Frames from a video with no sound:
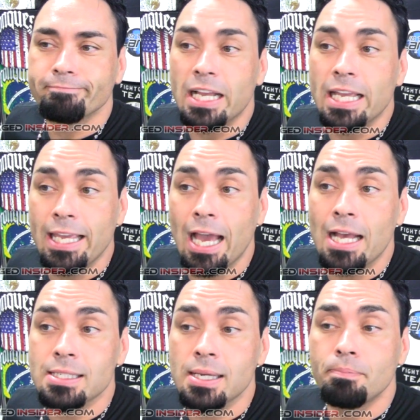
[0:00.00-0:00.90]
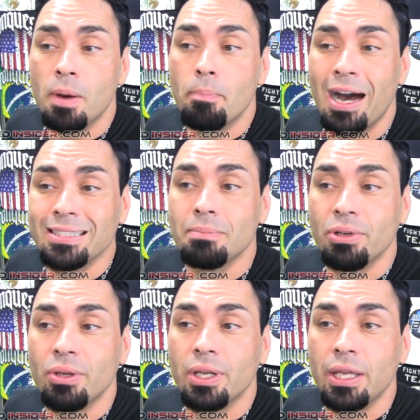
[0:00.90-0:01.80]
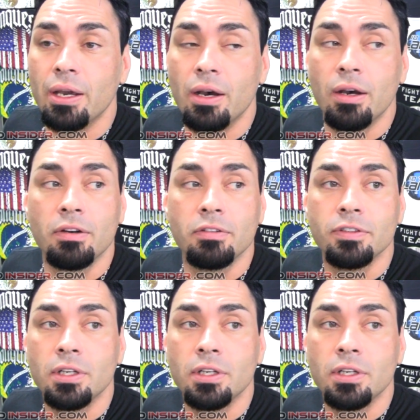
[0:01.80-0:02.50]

he has a possibility of